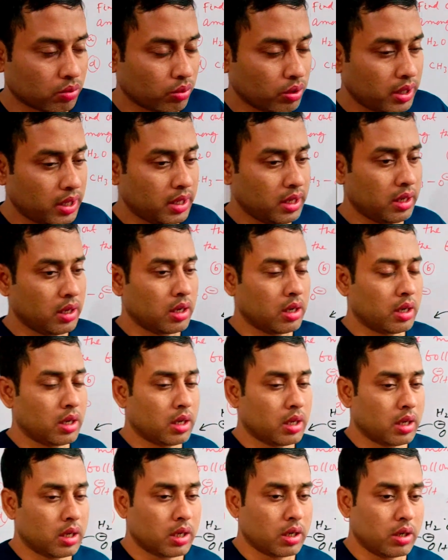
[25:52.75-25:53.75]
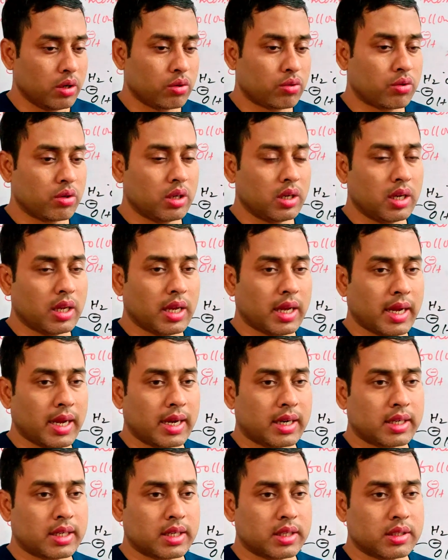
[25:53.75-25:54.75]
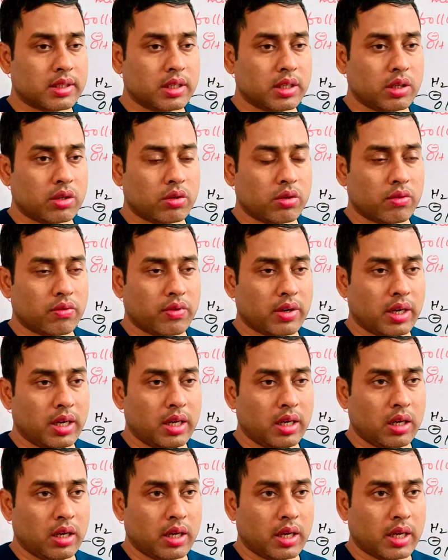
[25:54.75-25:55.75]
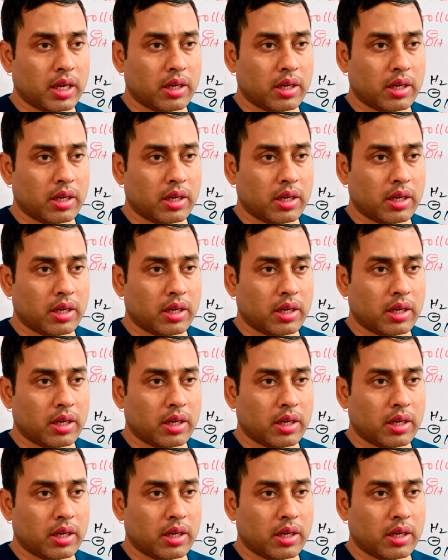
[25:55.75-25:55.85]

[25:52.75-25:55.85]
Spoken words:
when it will act as a nucleophile